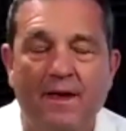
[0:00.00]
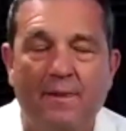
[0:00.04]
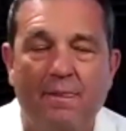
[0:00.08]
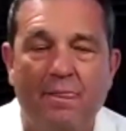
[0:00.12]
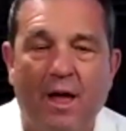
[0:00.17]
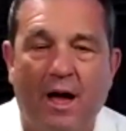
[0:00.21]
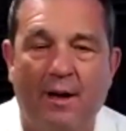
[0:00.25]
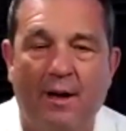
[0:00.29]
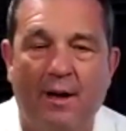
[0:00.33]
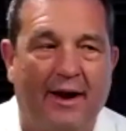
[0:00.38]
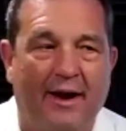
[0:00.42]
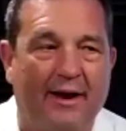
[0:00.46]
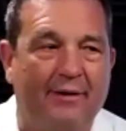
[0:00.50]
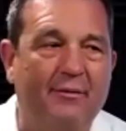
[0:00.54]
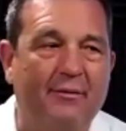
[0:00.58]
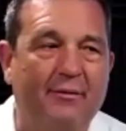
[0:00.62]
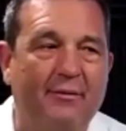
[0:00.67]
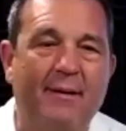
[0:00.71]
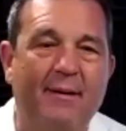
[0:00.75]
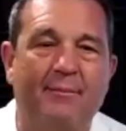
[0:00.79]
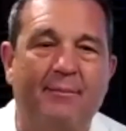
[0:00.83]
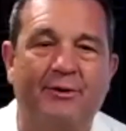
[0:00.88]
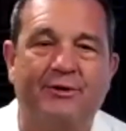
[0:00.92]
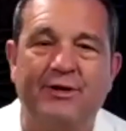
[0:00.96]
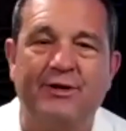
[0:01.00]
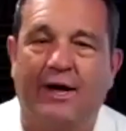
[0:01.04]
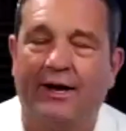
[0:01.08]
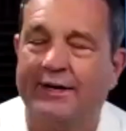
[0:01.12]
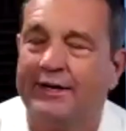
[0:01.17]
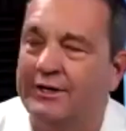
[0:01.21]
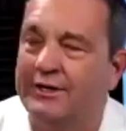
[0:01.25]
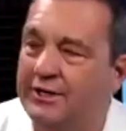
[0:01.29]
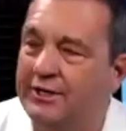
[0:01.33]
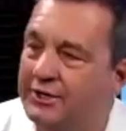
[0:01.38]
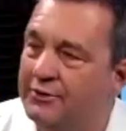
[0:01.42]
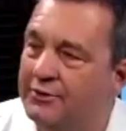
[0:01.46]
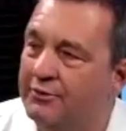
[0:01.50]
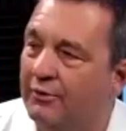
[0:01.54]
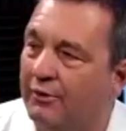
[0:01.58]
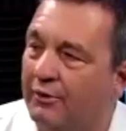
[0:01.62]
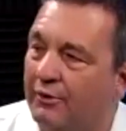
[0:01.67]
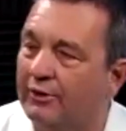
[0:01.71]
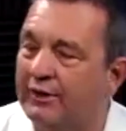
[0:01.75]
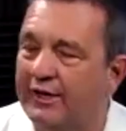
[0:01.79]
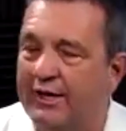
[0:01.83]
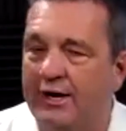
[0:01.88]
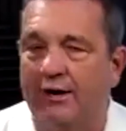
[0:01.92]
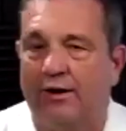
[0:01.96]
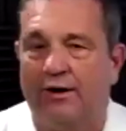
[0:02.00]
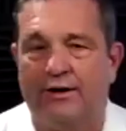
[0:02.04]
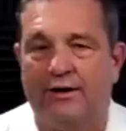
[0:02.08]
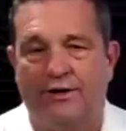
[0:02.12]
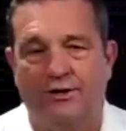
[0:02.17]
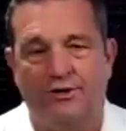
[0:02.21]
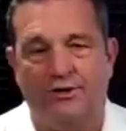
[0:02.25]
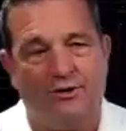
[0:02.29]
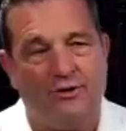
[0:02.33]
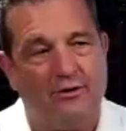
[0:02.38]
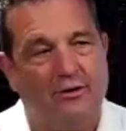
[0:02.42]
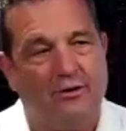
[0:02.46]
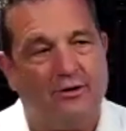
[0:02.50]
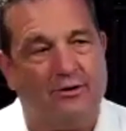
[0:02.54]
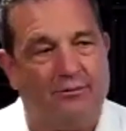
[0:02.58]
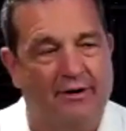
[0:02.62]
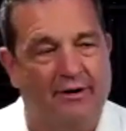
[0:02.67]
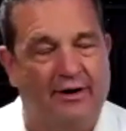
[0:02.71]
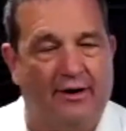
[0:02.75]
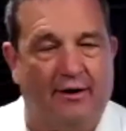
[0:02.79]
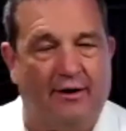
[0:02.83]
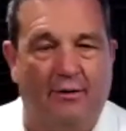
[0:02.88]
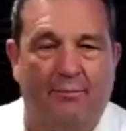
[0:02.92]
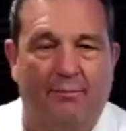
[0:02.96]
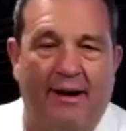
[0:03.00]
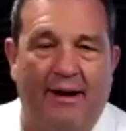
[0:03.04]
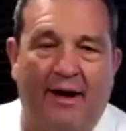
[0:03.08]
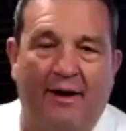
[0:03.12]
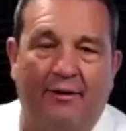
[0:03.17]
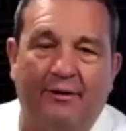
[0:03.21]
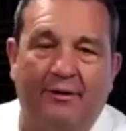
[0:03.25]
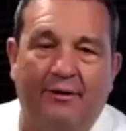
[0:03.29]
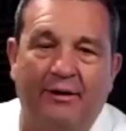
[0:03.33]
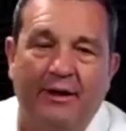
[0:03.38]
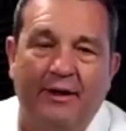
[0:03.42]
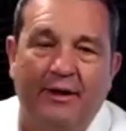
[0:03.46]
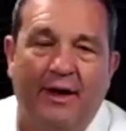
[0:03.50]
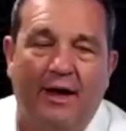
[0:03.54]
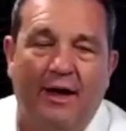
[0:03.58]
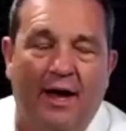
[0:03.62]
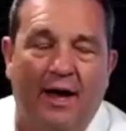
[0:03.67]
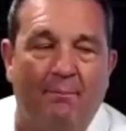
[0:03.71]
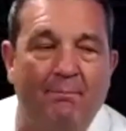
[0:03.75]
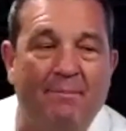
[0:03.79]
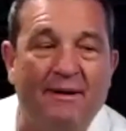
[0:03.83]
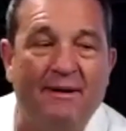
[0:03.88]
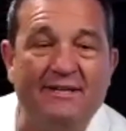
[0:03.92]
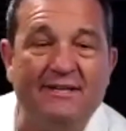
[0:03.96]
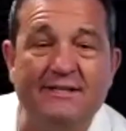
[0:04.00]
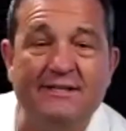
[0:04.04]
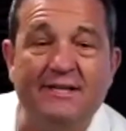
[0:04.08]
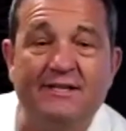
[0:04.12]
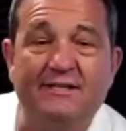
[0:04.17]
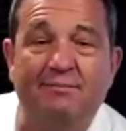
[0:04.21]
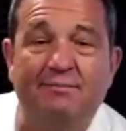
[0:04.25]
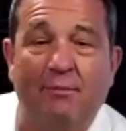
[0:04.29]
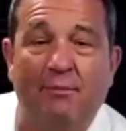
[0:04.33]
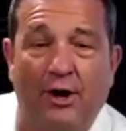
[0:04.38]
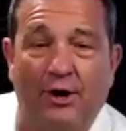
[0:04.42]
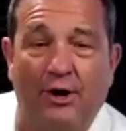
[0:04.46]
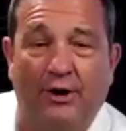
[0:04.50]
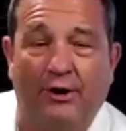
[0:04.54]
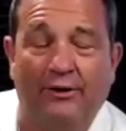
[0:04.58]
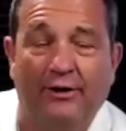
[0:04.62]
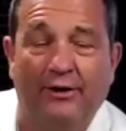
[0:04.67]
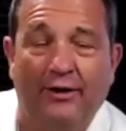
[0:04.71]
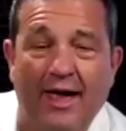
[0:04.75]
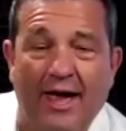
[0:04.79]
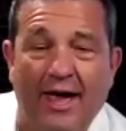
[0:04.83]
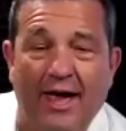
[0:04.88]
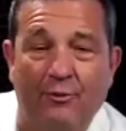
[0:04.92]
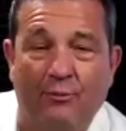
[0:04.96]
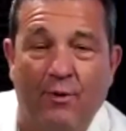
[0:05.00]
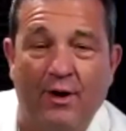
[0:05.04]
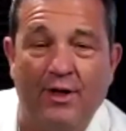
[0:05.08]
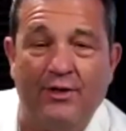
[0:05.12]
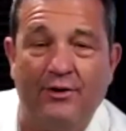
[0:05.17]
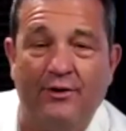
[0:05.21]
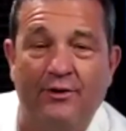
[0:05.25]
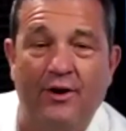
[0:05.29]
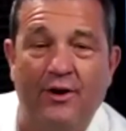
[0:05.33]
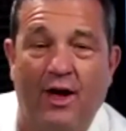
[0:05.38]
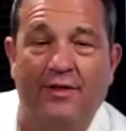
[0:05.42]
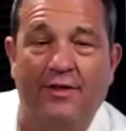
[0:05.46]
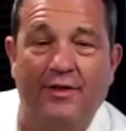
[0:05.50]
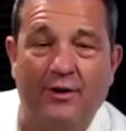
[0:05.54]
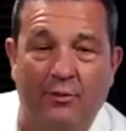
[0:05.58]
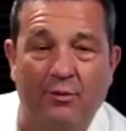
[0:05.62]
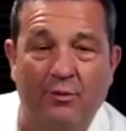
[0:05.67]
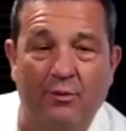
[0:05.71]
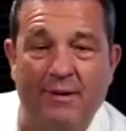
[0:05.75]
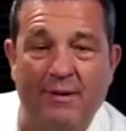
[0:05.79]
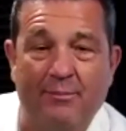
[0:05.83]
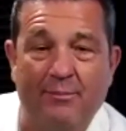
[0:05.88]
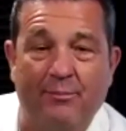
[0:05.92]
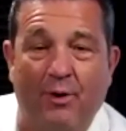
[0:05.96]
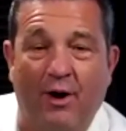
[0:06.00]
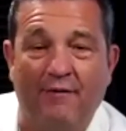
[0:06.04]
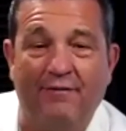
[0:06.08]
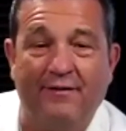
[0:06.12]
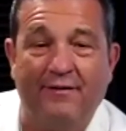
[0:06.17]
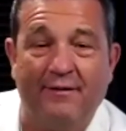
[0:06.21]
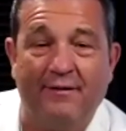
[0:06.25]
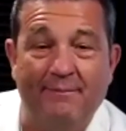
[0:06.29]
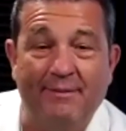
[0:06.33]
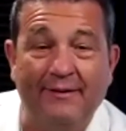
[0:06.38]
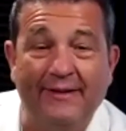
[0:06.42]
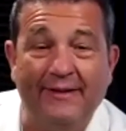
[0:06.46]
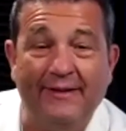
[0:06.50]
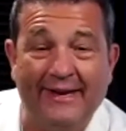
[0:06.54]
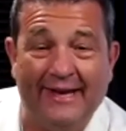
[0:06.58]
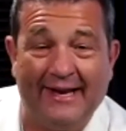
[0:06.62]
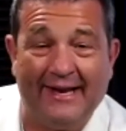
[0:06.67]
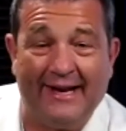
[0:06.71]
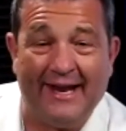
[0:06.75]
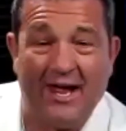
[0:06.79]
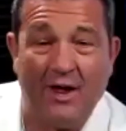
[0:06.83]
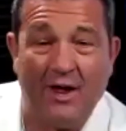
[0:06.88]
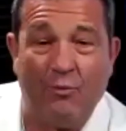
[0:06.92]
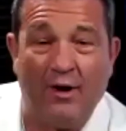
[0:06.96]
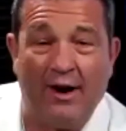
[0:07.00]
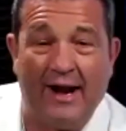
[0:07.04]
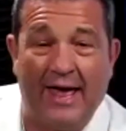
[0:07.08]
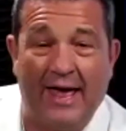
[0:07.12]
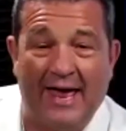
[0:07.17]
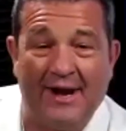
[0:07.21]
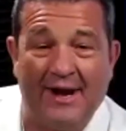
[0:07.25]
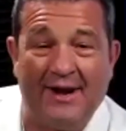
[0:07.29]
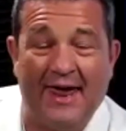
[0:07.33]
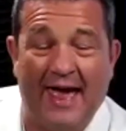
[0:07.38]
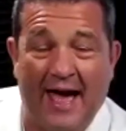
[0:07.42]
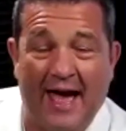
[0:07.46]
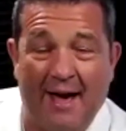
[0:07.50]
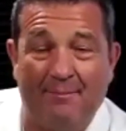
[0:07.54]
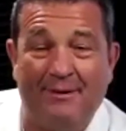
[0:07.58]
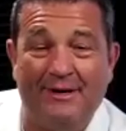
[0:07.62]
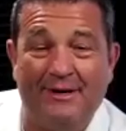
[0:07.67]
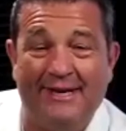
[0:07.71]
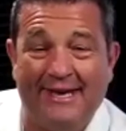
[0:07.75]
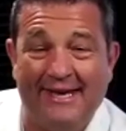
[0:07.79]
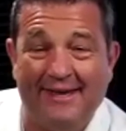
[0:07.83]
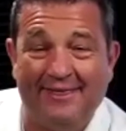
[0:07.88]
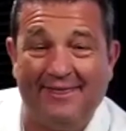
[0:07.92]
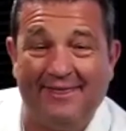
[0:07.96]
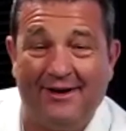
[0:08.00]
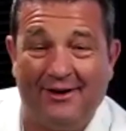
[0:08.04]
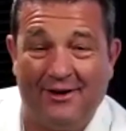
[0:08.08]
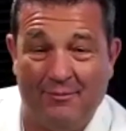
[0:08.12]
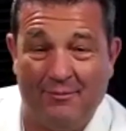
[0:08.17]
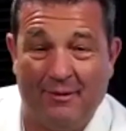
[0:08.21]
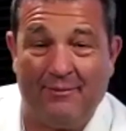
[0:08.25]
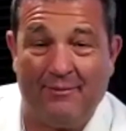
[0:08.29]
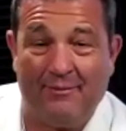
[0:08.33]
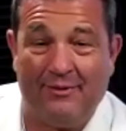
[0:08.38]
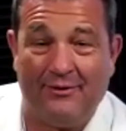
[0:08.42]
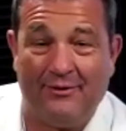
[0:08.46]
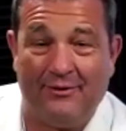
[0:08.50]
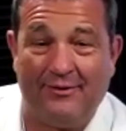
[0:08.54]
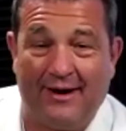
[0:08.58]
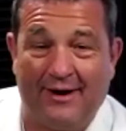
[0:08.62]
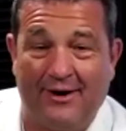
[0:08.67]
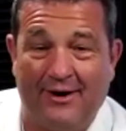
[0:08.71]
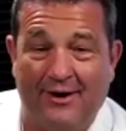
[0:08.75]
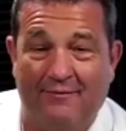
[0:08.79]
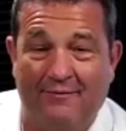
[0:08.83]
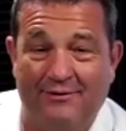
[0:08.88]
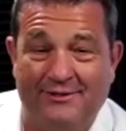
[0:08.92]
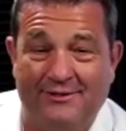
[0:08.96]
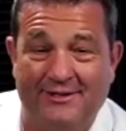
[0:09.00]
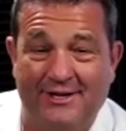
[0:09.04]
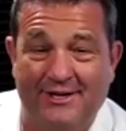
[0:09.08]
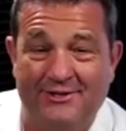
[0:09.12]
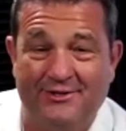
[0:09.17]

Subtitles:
I mean, I remember talking to you early on in your career about a business model and whether or not there would be profitability in it and what had to happen to get there. You remember that conversation?